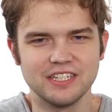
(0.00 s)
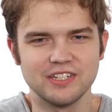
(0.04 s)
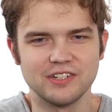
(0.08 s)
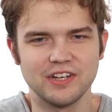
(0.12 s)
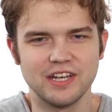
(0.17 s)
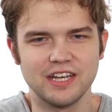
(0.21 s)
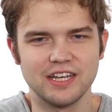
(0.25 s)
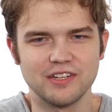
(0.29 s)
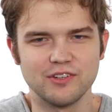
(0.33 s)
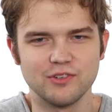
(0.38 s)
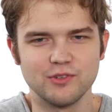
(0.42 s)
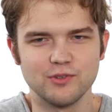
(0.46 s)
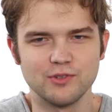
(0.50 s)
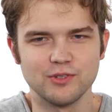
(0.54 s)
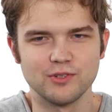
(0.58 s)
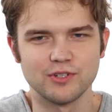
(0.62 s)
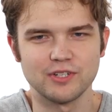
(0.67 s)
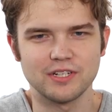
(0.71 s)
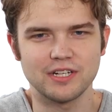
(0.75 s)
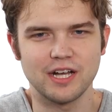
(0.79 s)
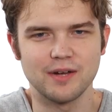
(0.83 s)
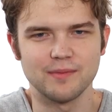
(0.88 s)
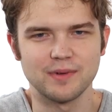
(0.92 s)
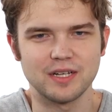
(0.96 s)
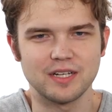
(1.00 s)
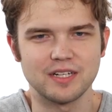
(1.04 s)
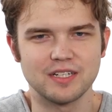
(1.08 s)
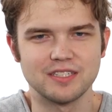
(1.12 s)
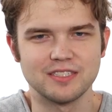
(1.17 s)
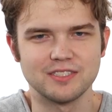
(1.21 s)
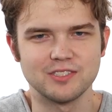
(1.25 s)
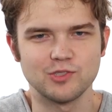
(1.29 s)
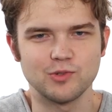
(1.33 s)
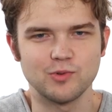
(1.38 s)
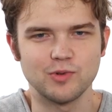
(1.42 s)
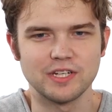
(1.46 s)
here at New York Comic
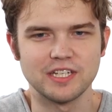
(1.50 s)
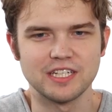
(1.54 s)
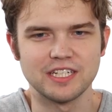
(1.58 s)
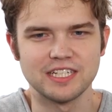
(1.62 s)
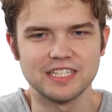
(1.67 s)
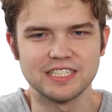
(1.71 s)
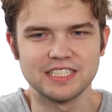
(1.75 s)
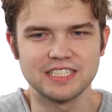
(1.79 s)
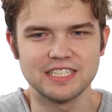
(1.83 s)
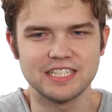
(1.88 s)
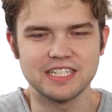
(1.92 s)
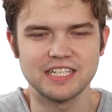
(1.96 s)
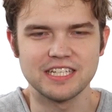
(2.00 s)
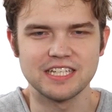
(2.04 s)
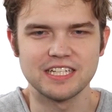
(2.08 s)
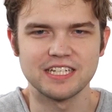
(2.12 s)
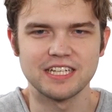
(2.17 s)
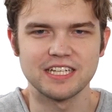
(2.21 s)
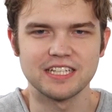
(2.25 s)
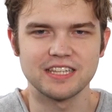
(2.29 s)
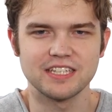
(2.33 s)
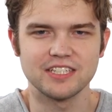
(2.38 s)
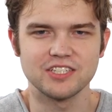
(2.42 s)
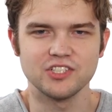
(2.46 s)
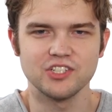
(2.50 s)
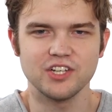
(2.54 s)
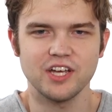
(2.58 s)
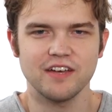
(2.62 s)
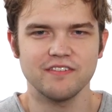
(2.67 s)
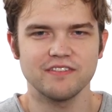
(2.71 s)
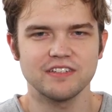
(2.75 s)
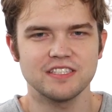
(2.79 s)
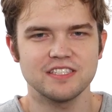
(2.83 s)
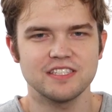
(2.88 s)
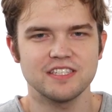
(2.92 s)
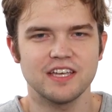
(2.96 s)
Con 2019 at the
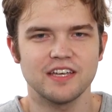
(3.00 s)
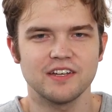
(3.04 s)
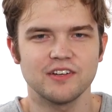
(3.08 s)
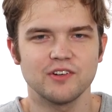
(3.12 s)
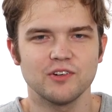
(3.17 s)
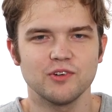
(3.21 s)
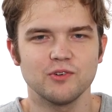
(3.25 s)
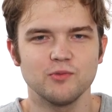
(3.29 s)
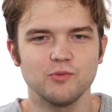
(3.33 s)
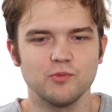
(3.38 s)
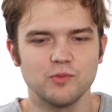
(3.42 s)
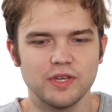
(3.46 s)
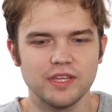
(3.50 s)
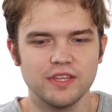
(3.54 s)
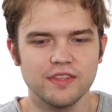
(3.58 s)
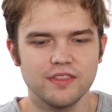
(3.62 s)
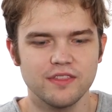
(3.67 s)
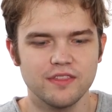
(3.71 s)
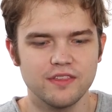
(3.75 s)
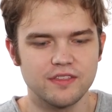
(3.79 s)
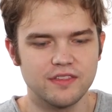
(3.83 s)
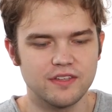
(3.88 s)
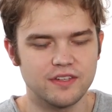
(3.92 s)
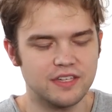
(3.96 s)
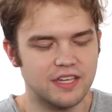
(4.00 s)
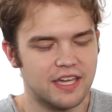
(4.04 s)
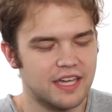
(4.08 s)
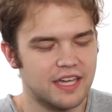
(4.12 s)
Javits Center with the